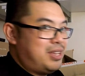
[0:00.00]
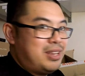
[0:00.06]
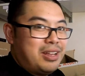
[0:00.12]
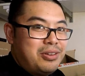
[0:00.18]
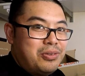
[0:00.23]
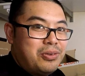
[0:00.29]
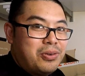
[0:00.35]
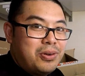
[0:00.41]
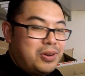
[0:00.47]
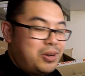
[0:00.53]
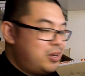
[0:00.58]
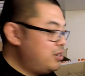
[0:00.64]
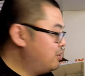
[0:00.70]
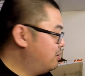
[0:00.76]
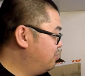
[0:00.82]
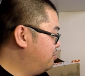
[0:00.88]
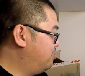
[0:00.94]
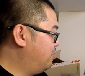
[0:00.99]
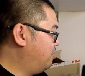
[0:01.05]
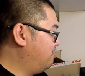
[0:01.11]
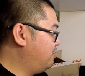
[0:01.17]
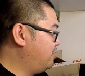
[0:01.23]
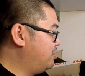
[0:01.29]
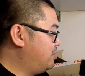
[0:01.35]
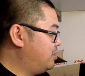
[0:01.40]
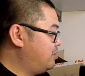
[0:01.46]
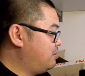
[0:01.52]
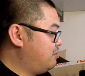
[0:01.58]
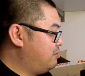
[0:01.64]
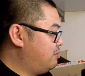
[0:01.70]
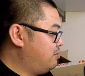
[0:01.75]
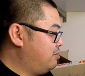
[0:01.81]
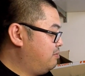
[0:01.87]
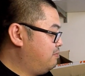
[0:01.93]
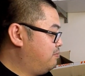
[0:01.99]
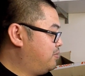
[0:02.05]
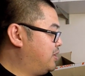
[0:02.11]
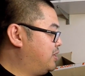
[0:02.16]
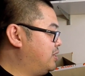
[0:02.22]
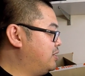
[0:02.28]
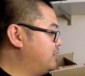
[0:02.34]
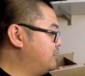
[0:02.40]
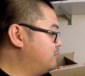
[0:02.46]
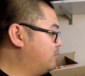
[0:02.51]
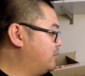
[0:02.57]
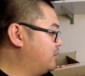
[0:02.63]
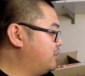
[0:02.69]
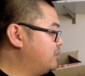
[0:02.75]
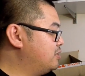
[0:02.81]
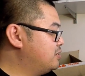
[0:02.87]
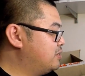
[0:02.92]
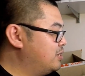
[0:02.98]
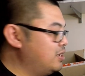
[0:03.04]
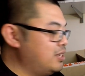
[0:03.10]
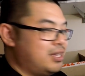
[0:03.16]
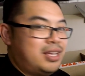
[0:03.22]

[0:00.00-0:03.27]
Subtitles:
annoyed with it, but it is what it is.